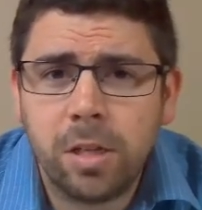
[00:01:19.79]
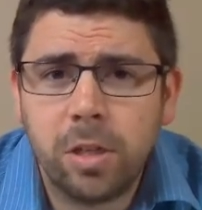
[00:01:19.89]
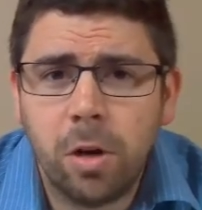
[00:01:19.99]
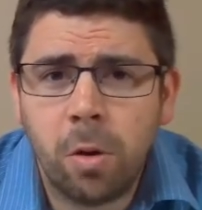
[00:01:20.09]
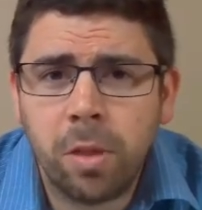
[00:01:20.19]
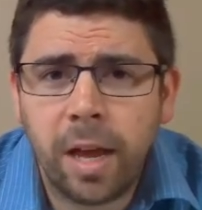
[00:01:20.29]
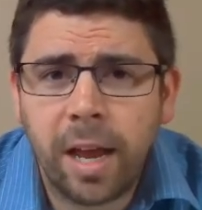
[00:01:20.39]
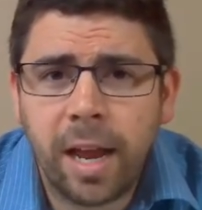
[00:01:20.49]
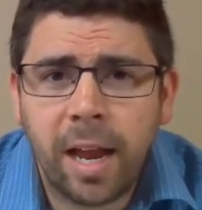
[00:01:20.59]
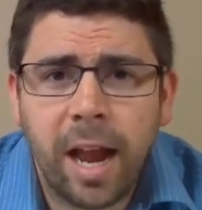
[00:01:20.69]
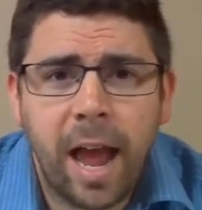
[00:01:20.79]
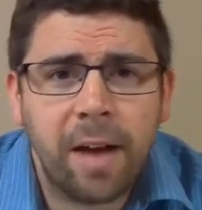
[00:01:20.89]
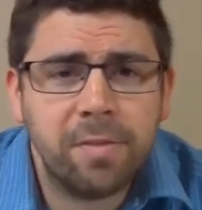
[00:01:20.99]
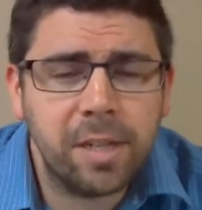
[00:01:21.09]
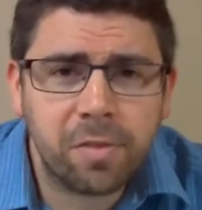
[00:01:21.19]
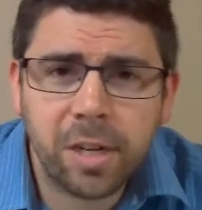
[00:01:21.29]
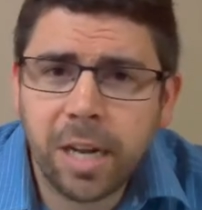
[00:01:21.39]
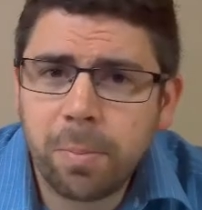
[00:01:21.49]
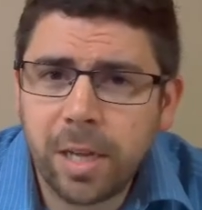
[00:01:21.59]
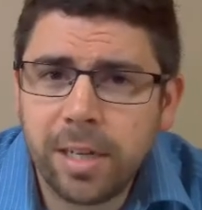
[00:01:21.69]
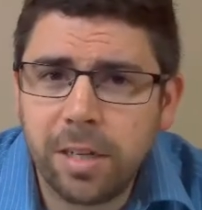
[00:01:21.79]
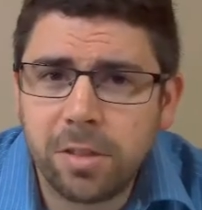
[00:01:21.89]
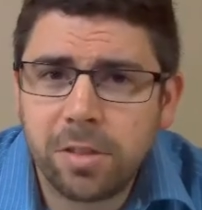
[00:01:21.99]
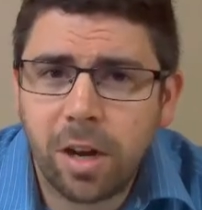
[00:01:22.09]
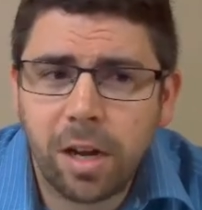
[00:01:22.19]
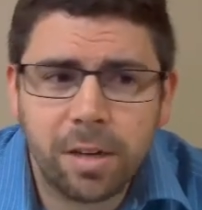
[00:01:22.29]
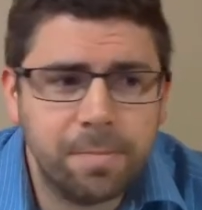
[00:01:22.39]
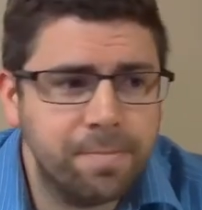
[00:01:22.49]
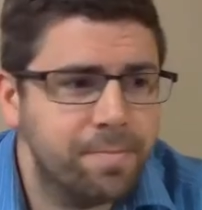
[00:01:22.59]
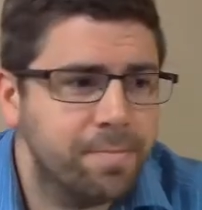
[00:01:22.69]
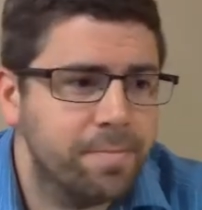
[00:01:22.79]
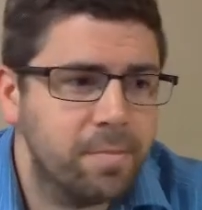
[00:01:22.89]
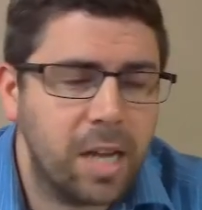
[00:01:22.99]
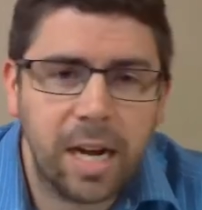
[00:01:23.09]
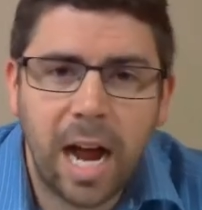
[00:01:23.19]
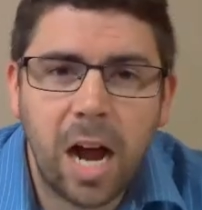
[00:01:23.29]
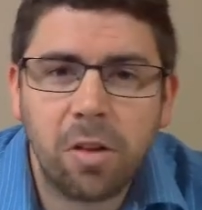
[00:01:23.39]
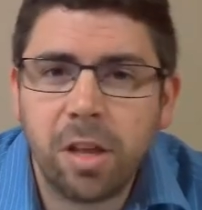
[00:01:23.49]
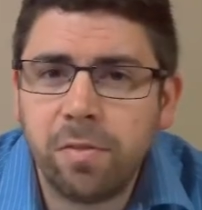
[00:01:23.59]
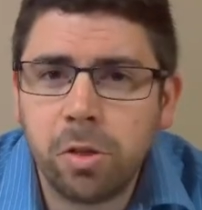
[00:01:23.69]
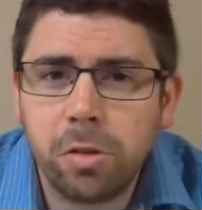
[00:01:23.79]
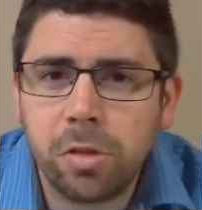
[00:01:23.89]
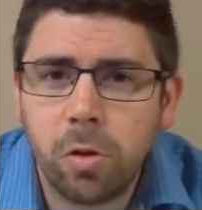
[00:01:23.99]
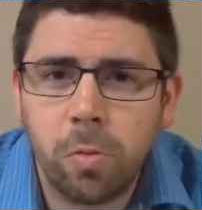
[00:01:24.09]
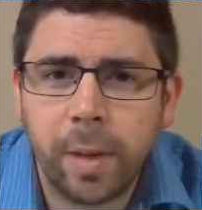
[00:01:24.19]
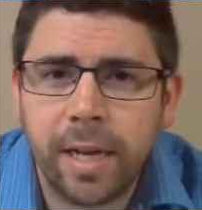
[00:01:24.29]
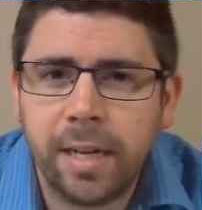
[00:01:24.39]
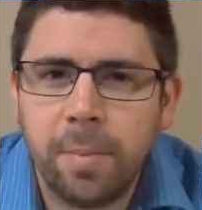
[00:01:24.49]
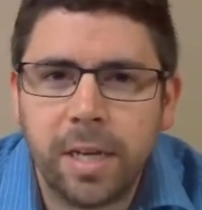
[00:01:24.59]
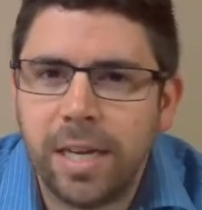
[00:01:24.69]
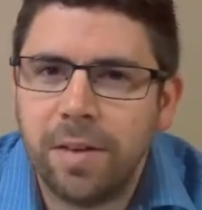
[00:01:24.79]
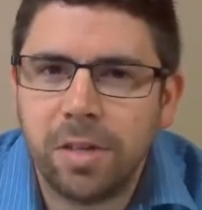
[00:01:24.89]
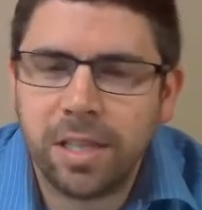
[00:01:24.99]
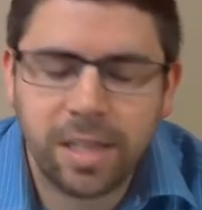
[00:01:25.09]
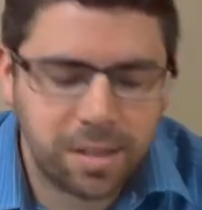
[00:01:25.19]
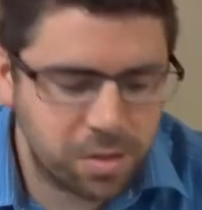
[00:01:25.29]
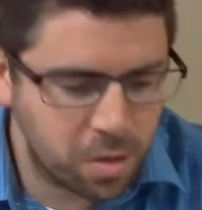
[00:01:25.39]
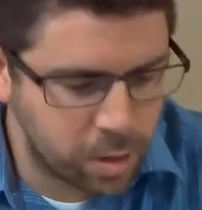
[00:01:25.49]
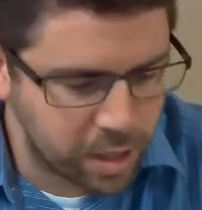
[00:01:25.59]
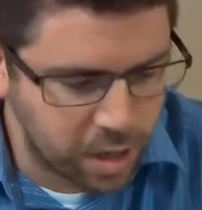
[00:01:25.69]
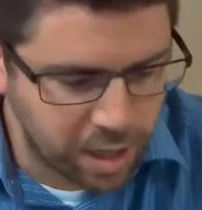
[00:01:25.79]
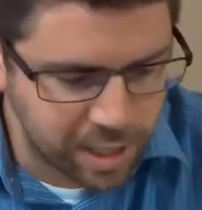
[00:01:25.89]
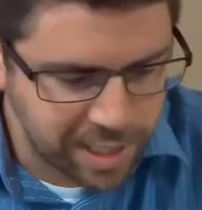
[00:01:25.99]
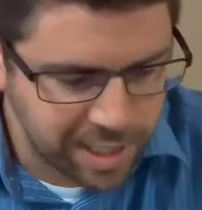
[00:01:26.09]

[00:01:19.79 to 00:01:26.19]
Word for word: you know they have differing opinions on kind of how they view this whole pandemic and everything that's going on